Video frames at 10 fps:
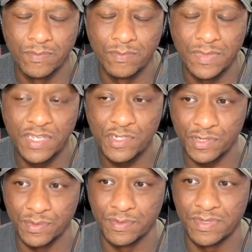
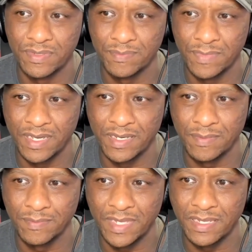issues
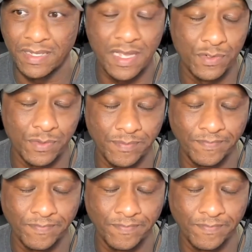in the classroom?